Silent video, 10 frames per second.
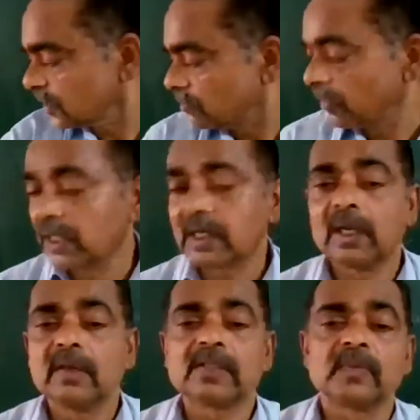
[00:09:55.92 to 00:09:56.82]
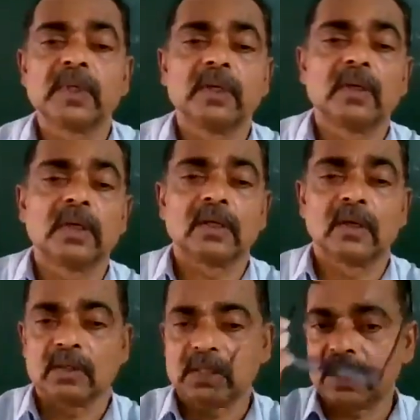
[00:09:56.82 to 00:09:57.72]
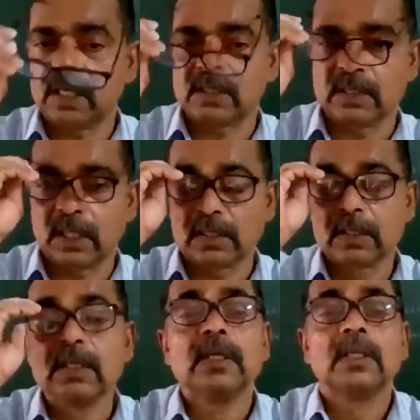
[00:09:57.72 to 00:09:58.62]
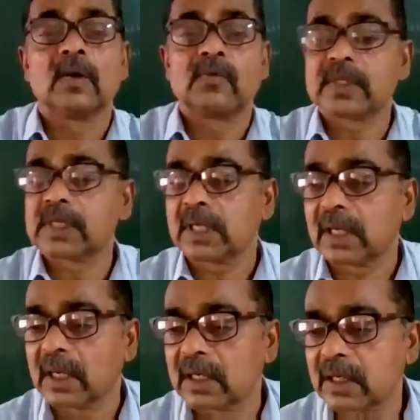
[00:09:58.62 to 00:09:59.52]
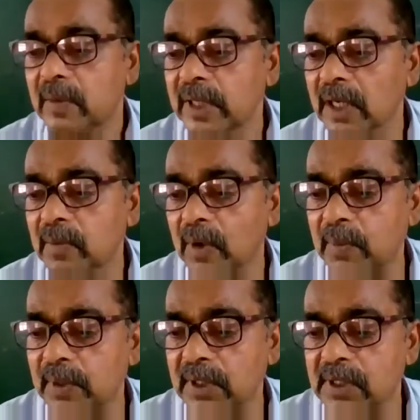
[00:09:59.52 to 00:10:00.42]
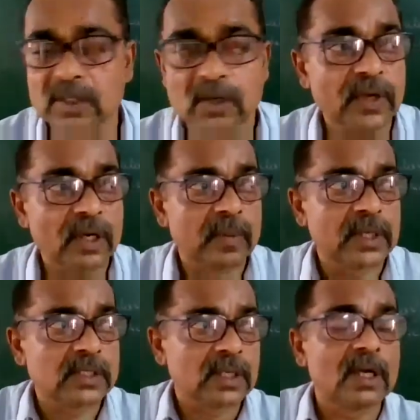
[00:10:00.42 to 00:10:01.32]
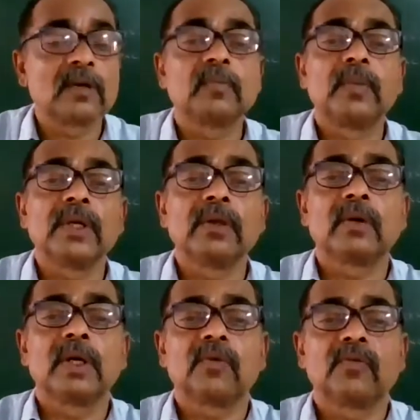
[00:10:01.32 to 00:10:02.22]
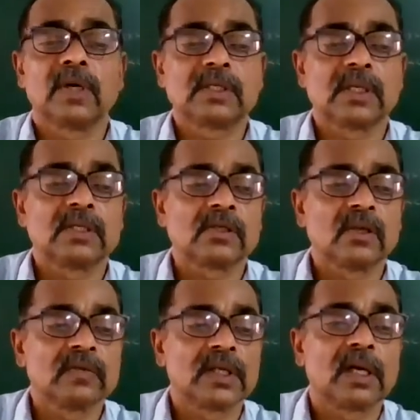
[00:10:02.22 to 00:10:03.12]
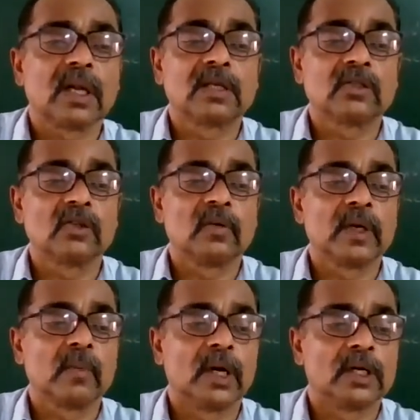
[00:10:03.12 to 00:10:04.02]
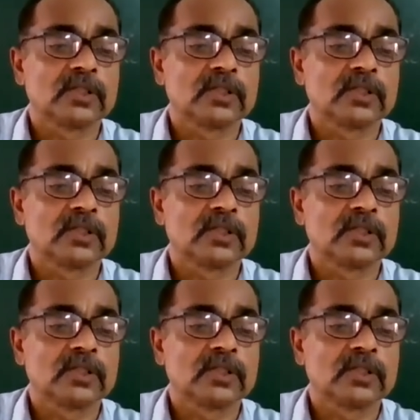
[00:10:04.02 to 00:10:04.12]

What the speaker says: Mendeleev's periodic law states that the physical and chemical properties of elements are periodic functions of their atomic mass.